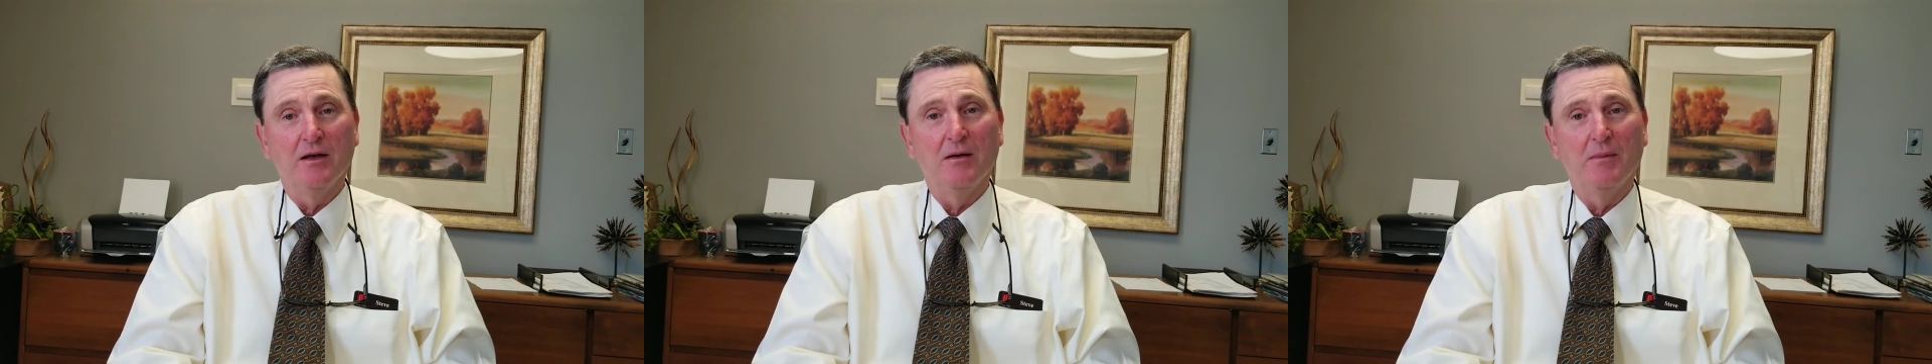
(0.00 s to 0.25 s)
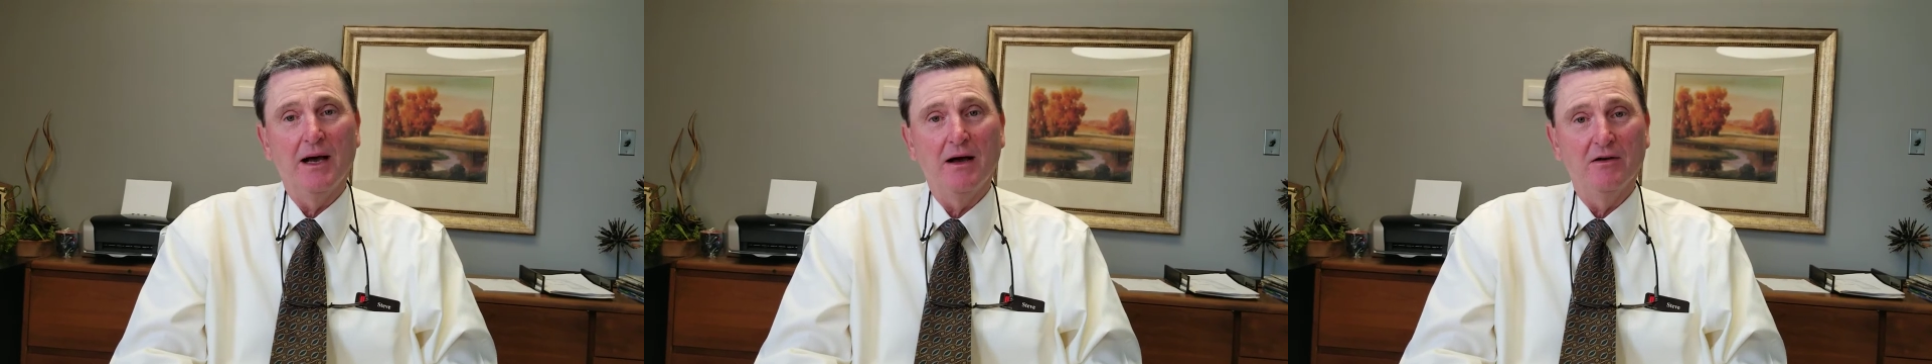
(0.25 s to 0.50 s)

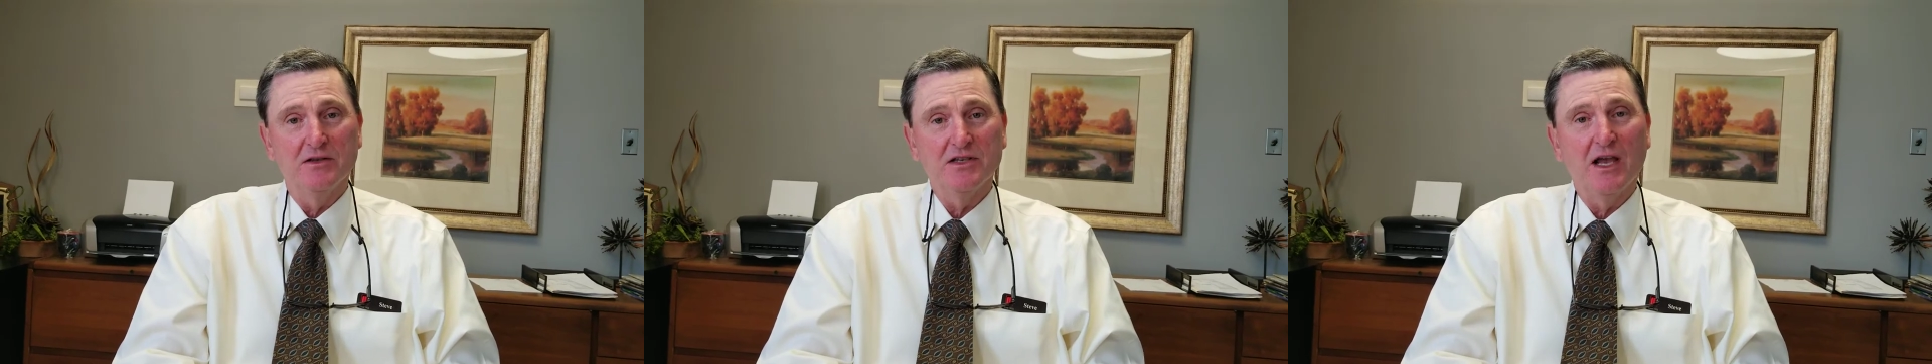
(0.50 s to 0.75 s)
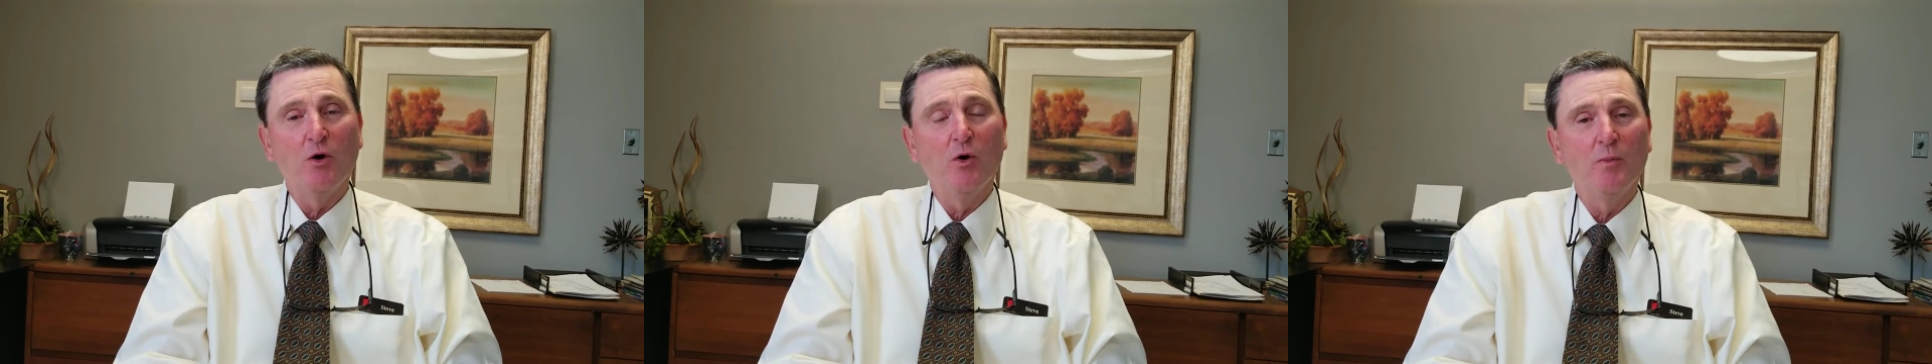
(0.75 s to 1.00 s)
about, is
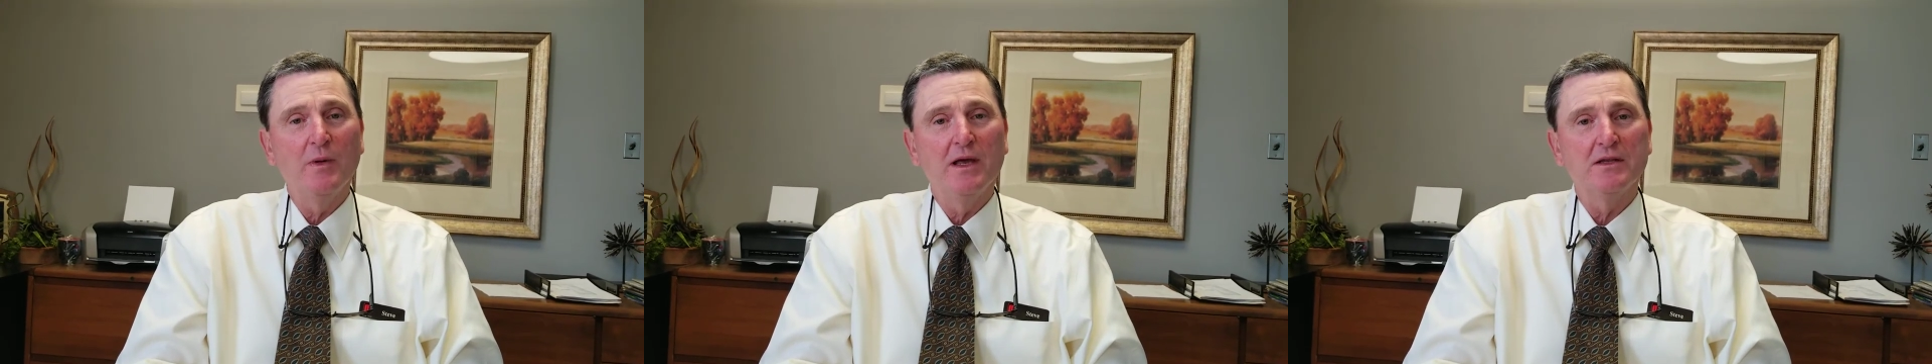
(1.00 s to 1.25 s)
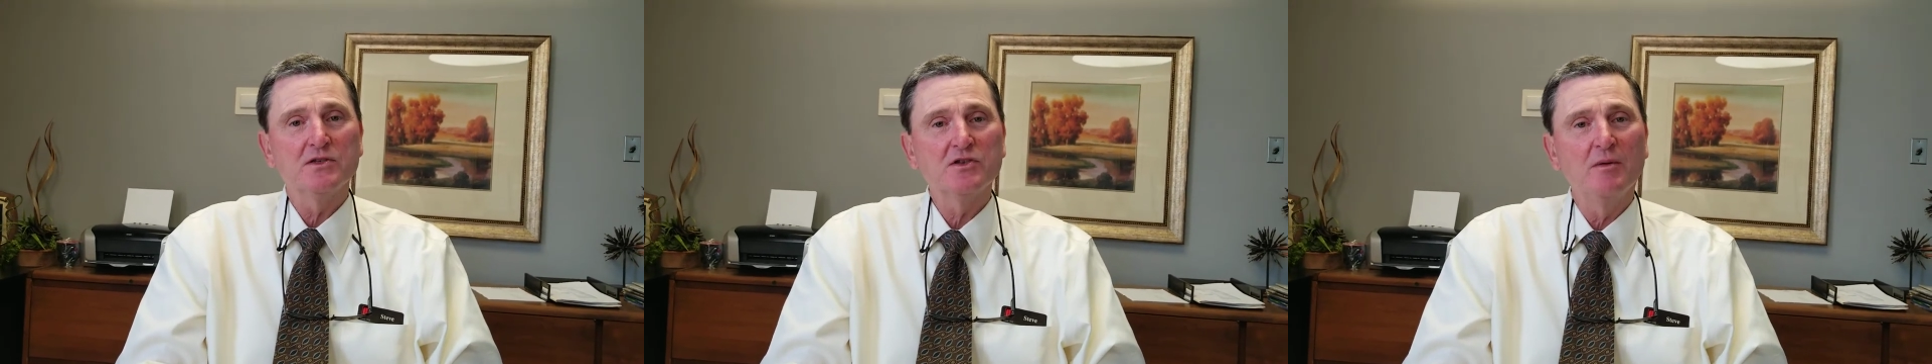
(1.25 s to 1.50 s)
I hope
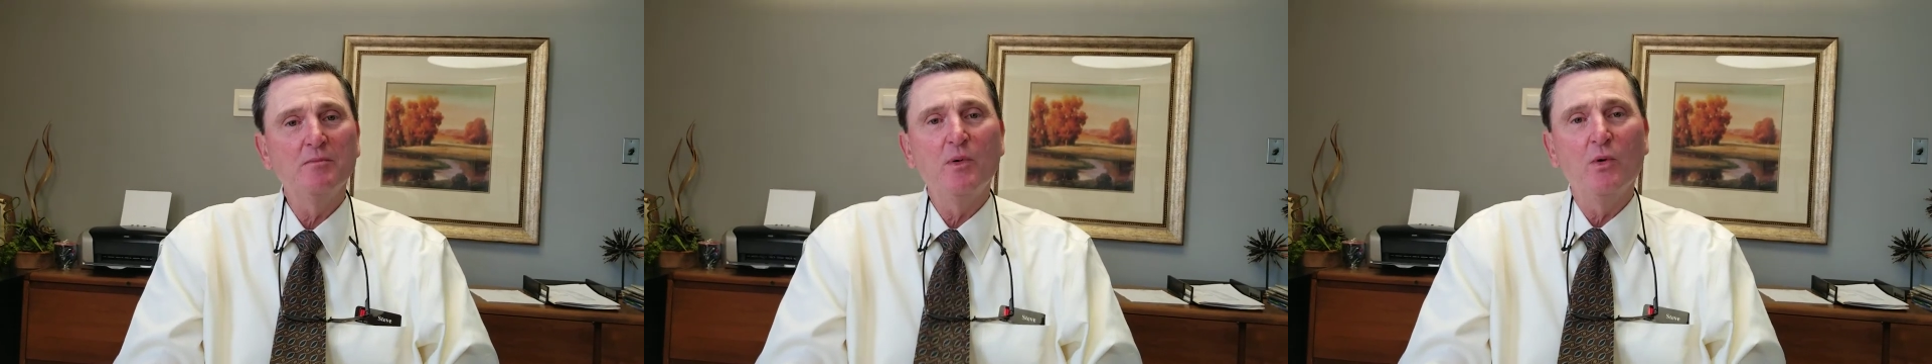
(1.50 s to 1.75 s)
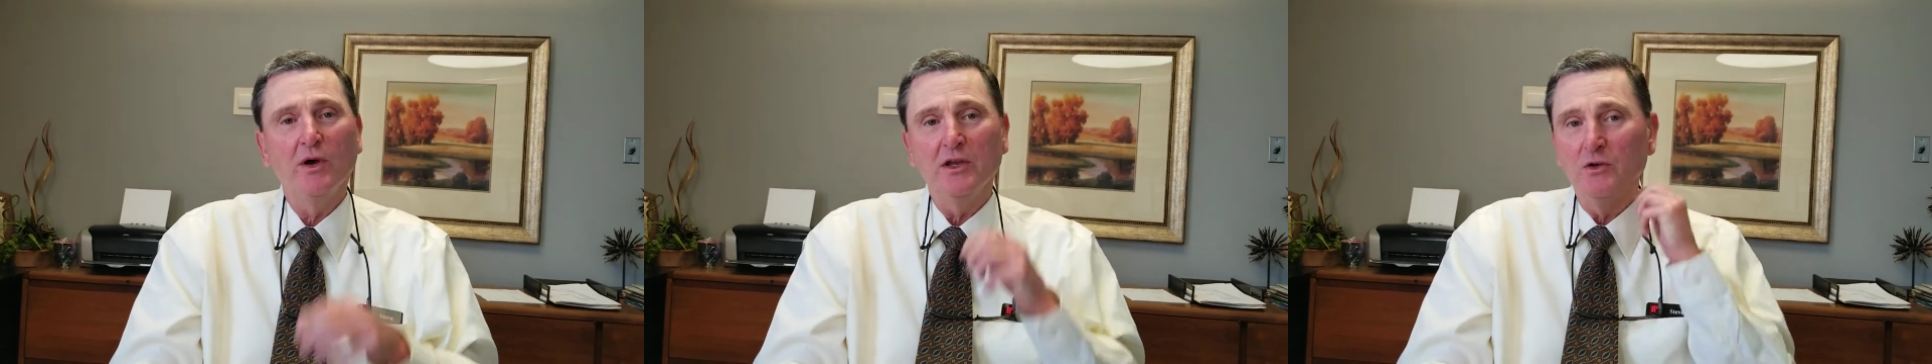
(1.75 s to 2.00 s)
at some
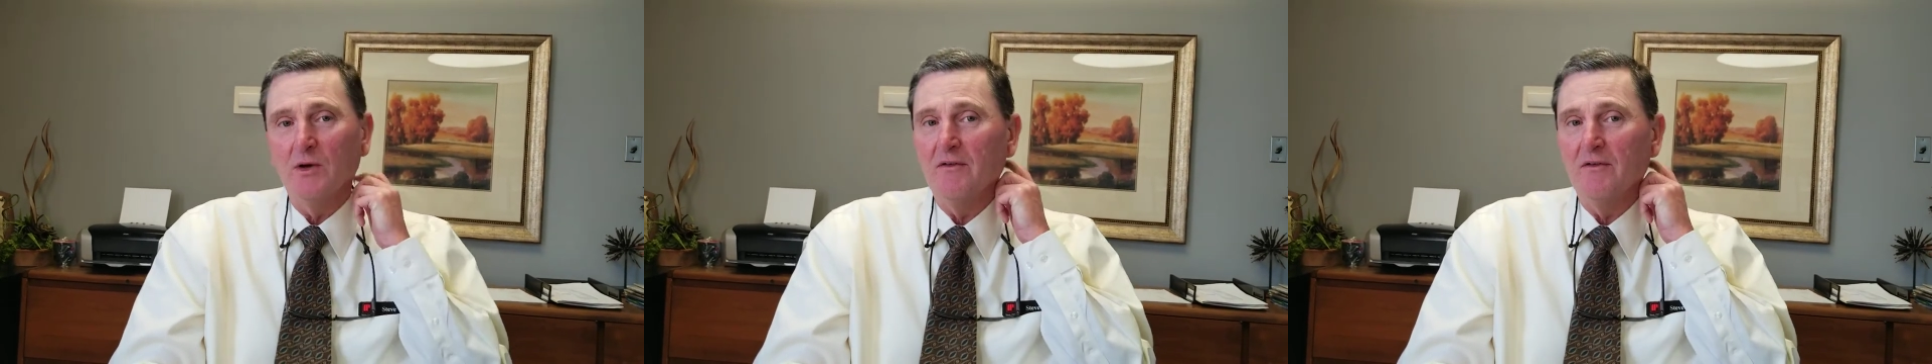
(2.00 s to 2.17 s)
point you